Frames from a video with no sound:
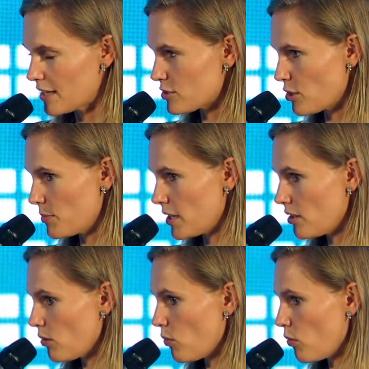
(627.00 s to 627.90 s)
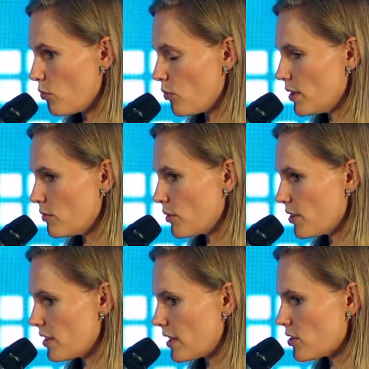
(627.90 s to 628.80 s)
Toby,
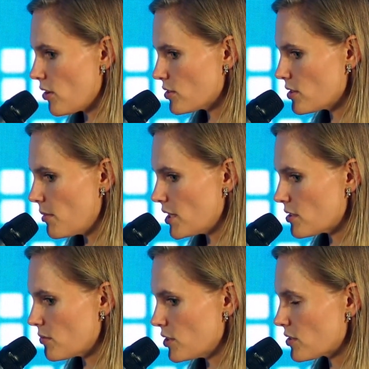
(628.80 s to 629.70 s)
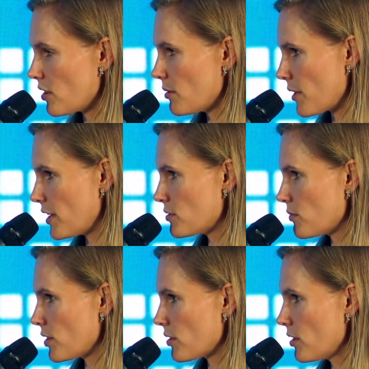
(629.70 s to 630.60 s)
one thing that you also mentioned was collaboration
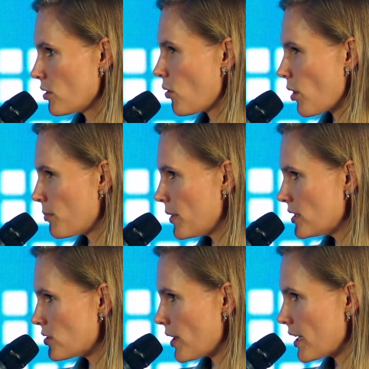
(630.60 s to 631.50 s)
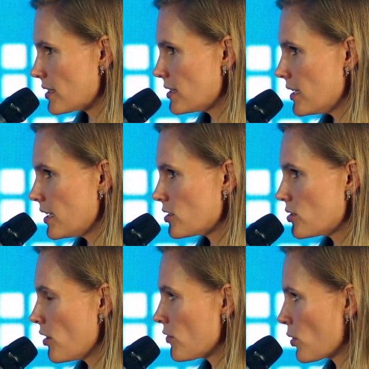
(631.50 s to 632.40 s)
with corporates, or I guess needing
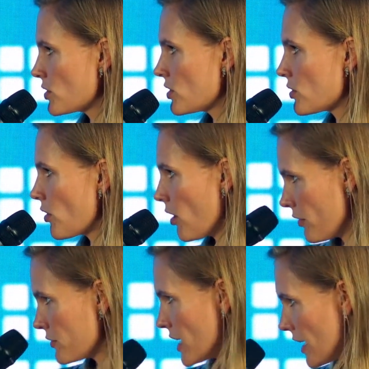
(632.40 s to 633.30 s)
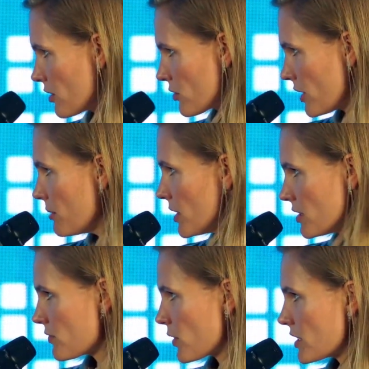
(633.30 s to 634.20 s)
to, of course, secure offtake
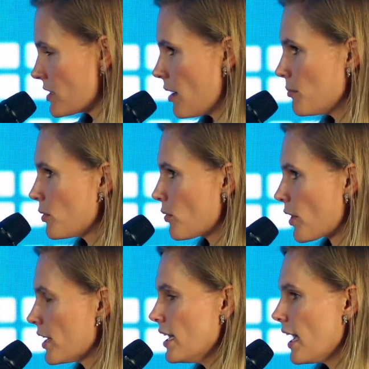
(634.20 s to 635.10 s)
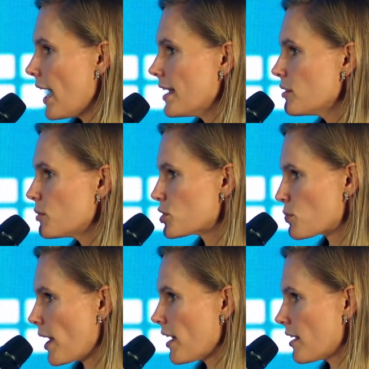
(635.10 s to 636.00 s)
agreements, for example, or any which
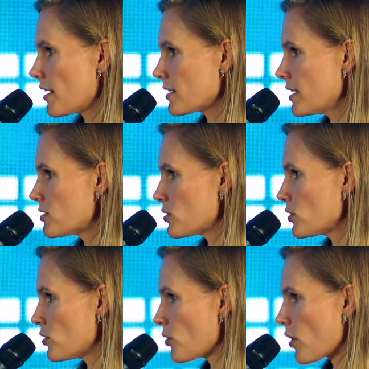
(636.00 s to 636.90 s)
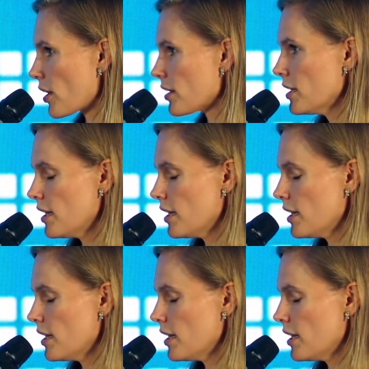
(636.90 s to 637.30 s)
way that can secure